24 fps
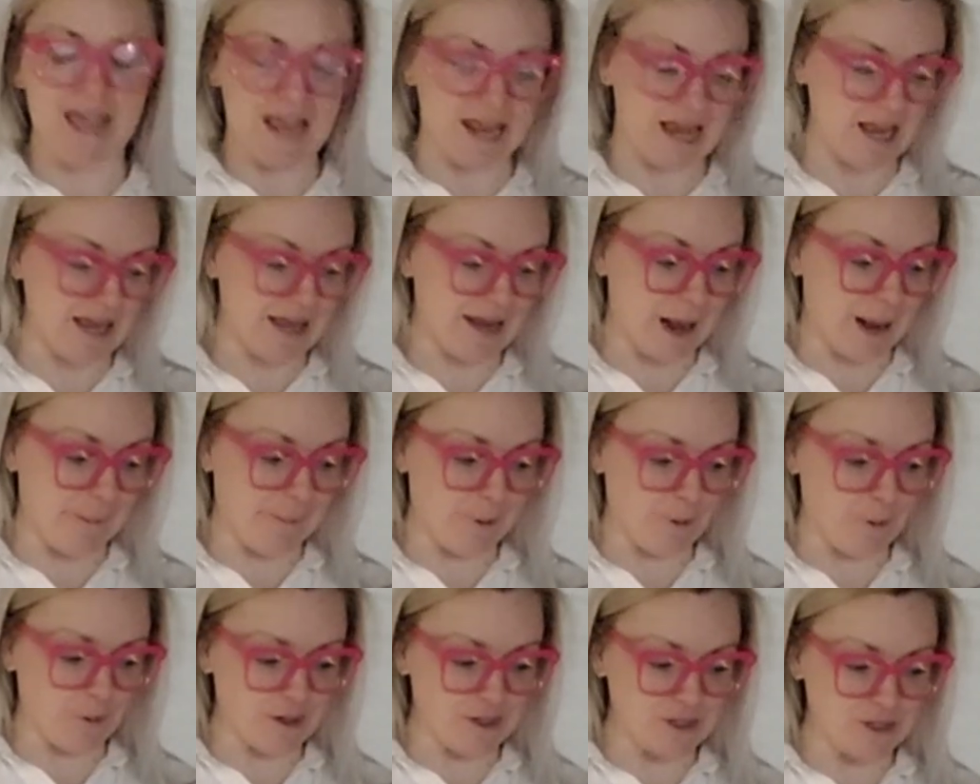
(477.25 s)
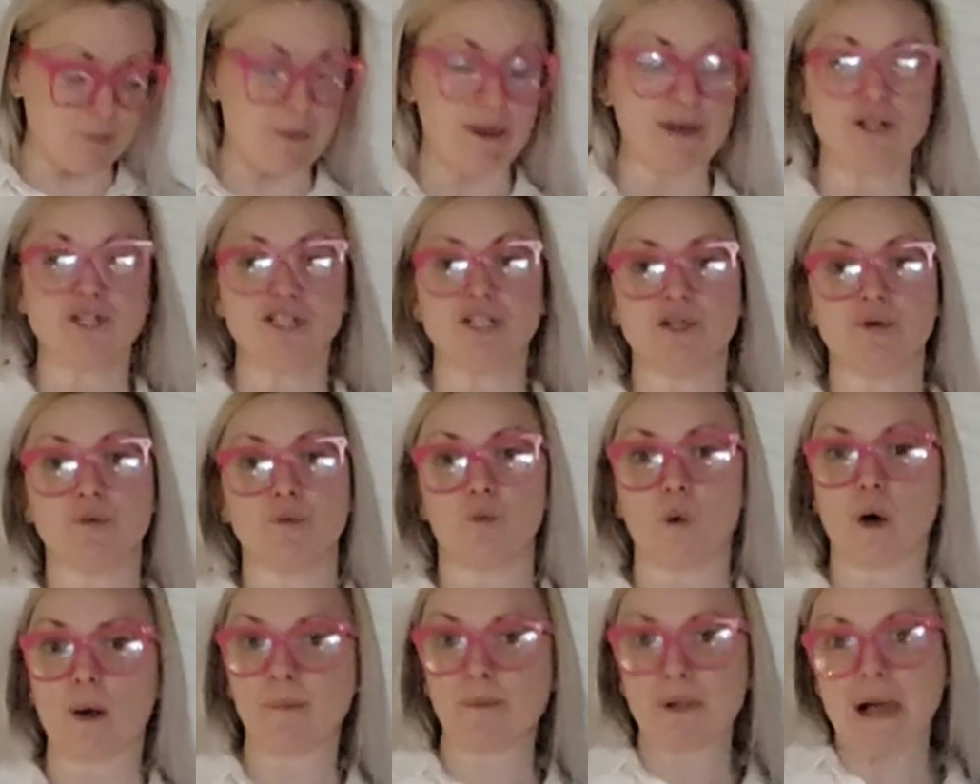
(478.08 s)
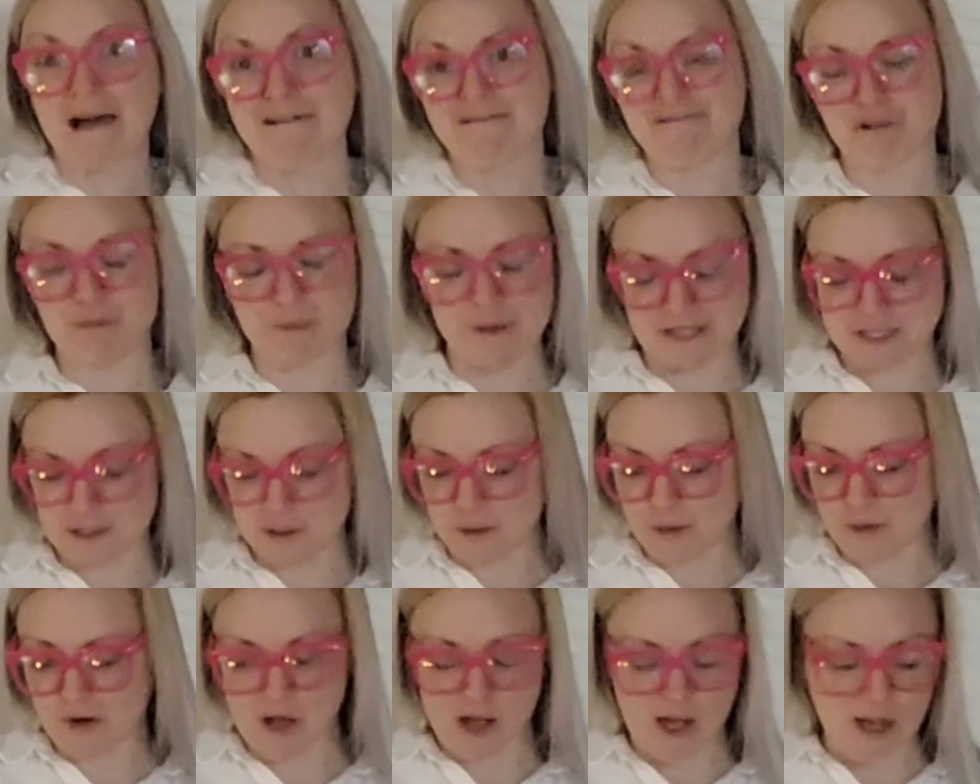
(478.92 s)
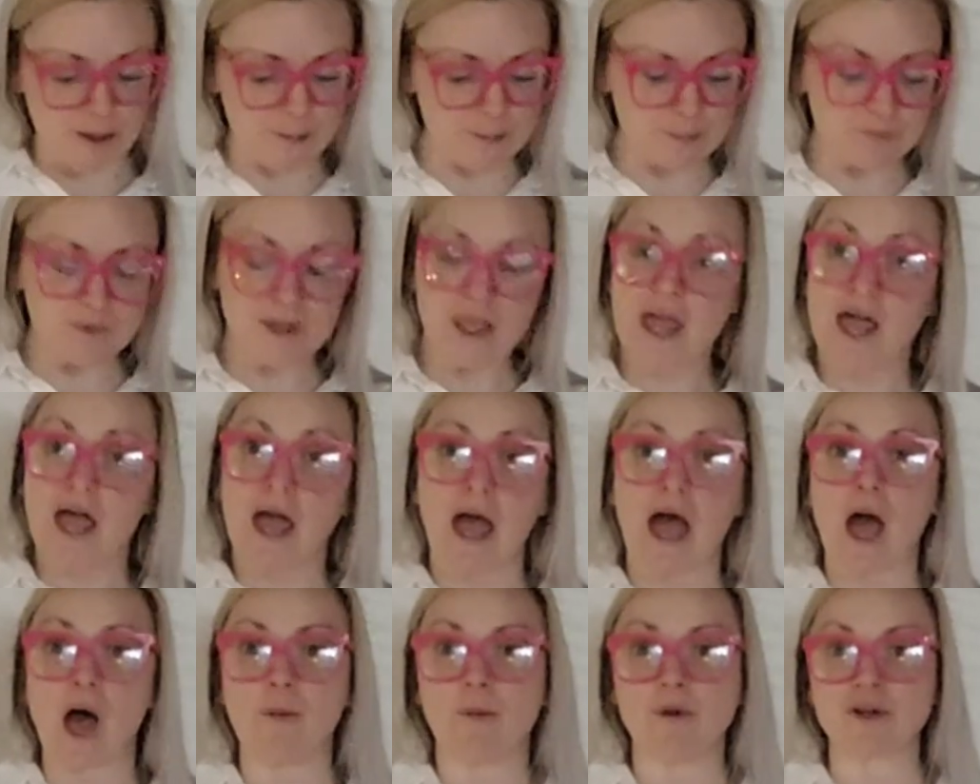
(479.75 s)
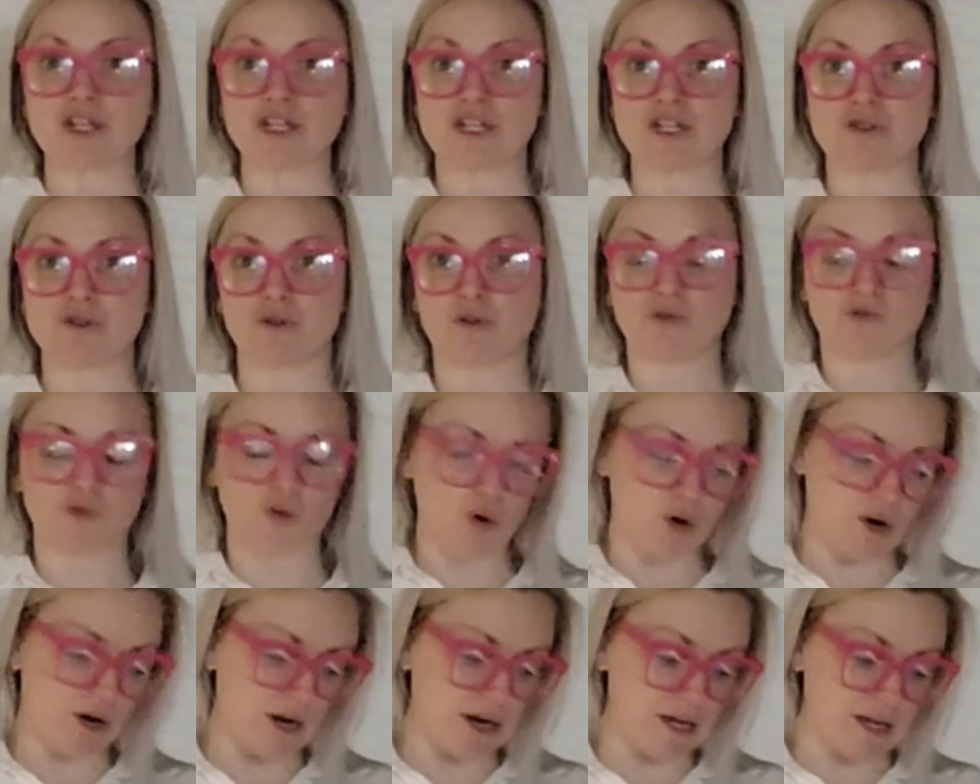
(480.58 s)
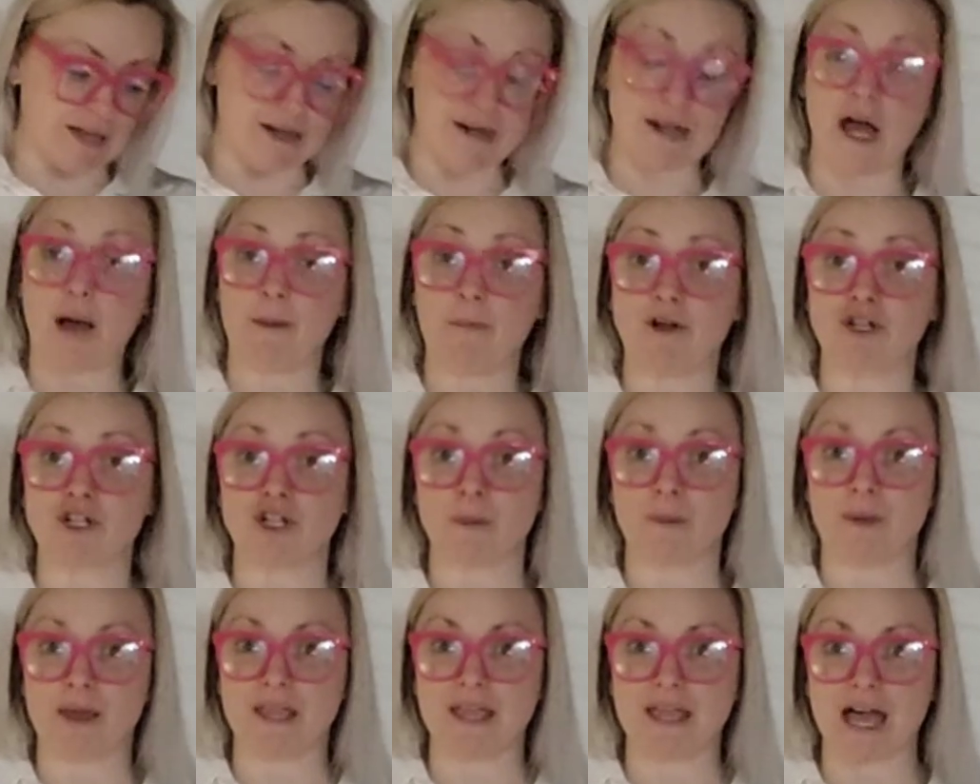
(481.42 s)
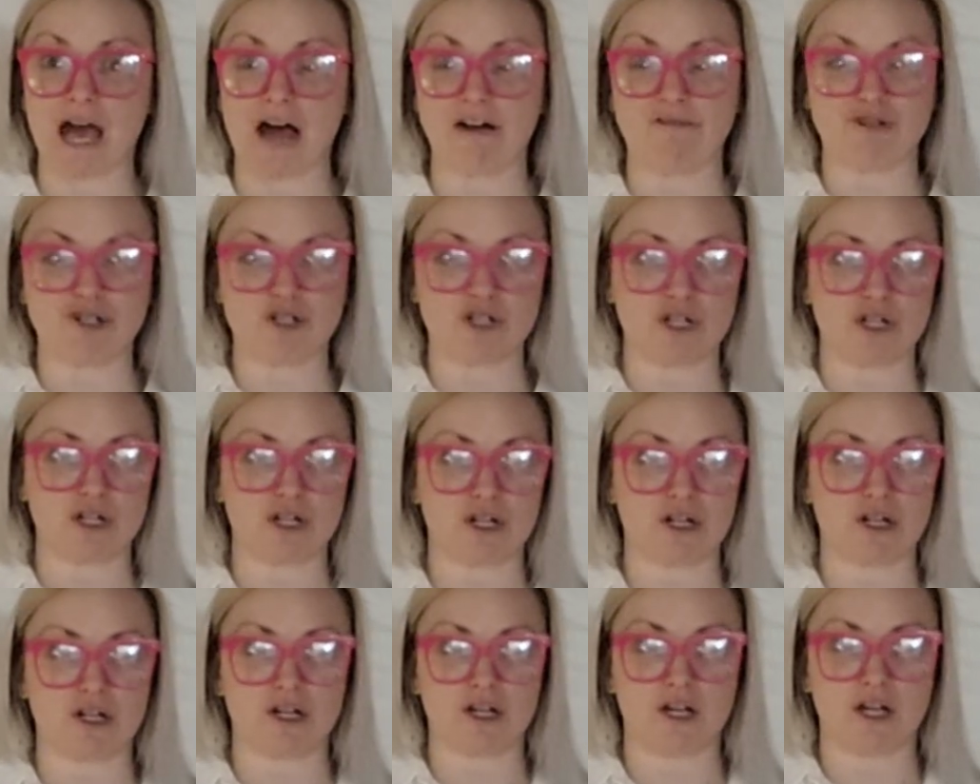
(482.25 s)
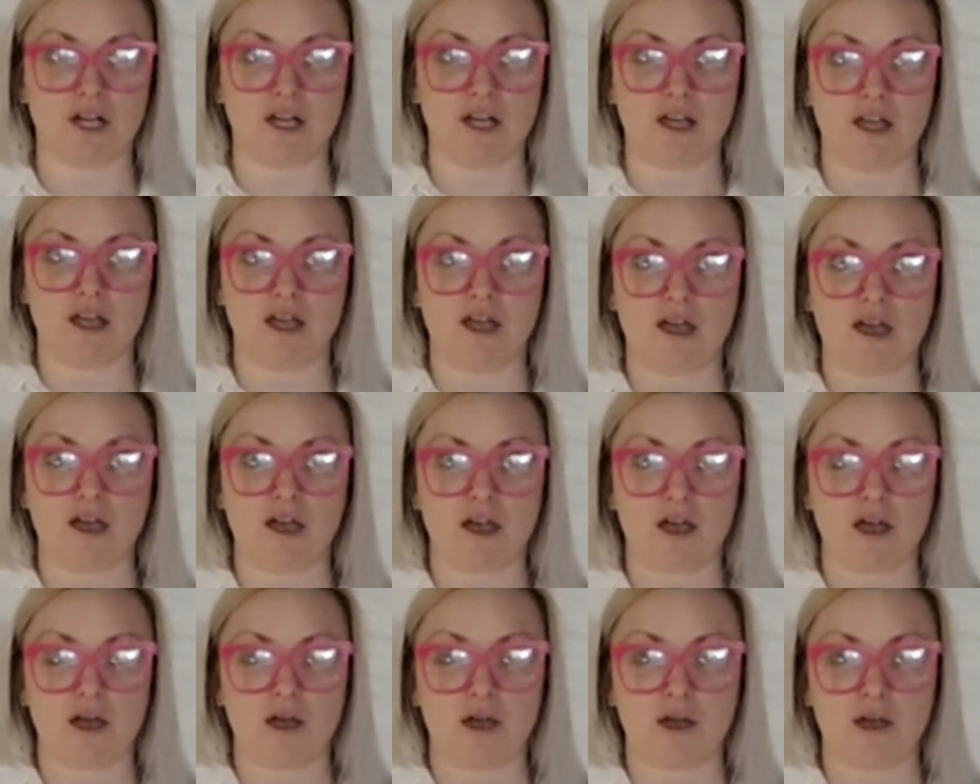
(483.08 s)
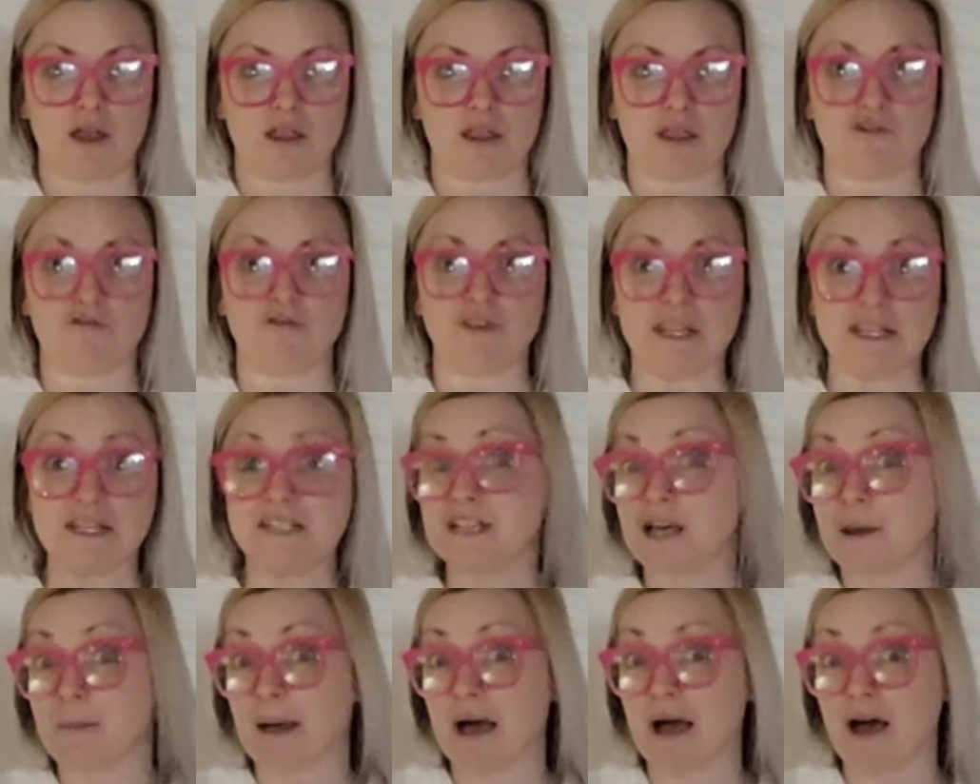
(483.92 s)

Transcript: And I'm going to mention what platform it sold on, how much it sold for, and how much I'll make after the fees come